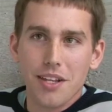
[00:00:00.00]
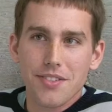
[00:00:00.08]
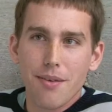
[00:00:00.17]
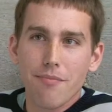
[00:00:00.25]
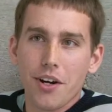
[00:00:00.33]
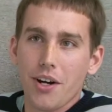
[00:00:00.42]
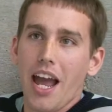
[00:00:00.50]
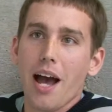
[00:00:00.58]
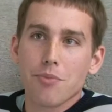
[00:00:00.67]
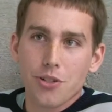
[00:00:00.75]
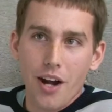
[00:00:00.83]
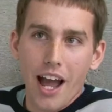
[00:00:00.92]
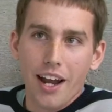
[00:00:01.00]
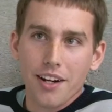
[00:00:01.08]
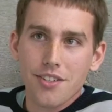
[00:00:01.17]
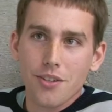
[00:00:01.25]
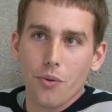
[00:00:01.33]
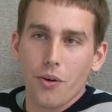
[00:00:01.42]
they seem very
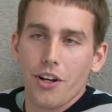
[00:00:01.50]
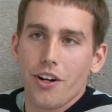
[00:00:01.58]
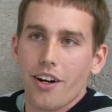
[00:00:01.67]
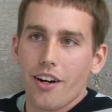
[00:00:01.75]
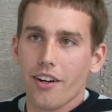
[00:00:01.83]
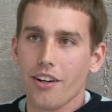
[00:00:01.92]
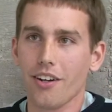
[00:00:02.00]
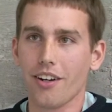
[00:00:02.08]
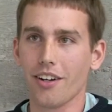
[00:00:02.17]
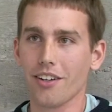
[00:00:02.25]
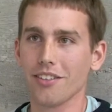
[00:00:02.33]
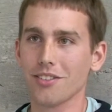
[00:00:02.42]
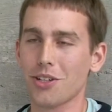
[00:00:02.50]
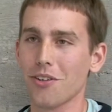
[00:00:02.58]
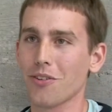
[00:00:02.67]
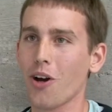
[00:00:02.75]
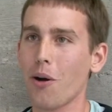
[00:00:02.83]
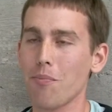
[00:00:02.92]
abstract, or you're you're sort
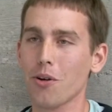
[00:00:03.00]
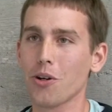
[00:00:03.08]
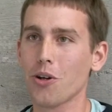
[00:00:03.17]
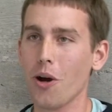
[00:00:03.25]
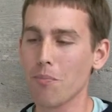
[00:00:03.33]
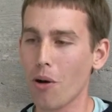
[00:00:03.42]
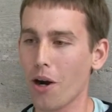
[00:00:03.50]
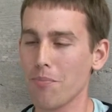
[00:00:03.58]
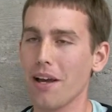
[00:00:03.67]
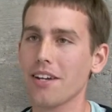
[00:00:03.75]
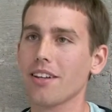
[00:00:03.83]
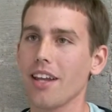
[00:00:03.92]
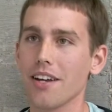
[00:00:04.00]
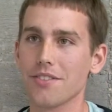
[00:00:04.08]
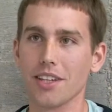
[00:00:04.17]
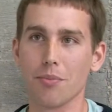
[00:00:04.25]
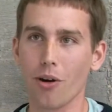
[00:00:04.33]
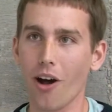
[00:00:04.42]
of
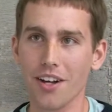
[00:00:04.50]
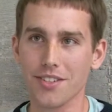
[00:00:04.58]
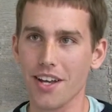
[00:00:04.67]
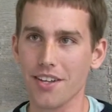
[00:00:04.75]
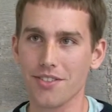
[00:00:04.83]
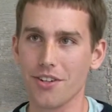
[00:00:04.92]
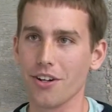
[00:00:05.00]
compartmentalizing the process.